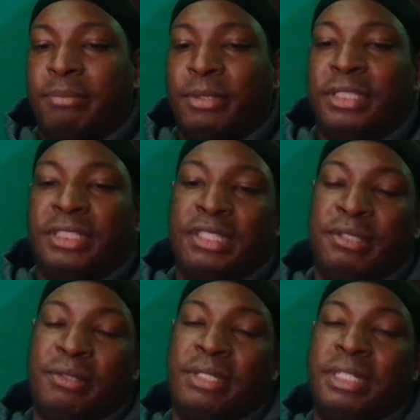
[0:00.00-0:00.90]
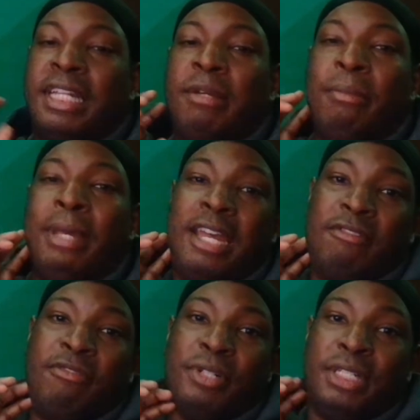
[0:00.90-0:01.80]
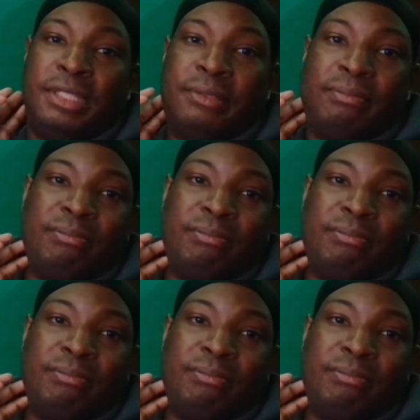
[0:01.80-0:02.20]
person knowing that they bad for you.